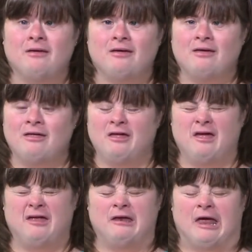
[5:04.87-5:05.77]

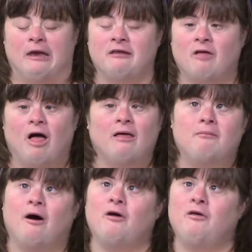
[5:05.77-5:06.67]
And it's all
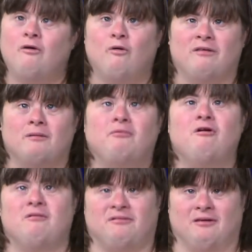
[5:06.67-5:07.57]
about you as a person.